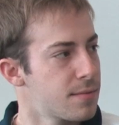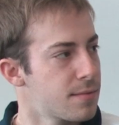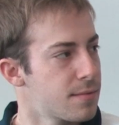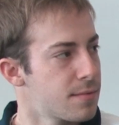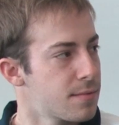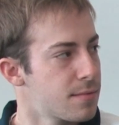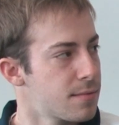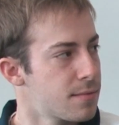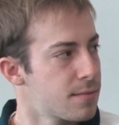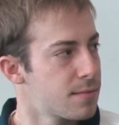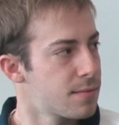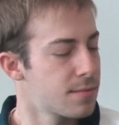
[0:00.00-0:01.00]

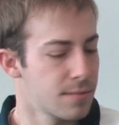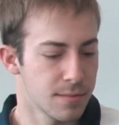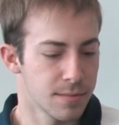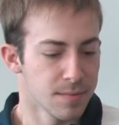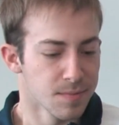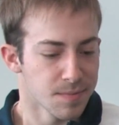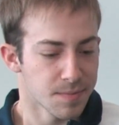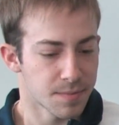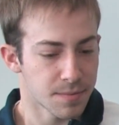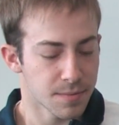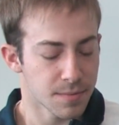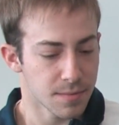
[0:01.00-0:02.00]

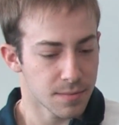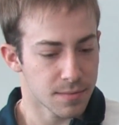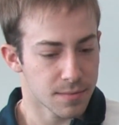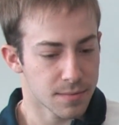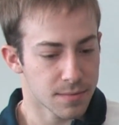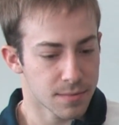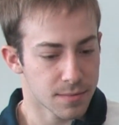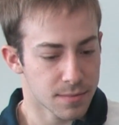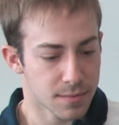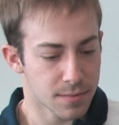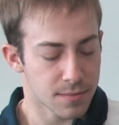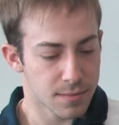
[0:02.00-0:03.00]

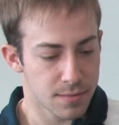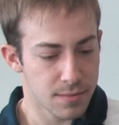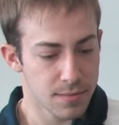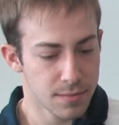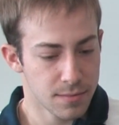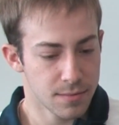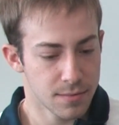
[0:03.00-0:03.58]
[no speech]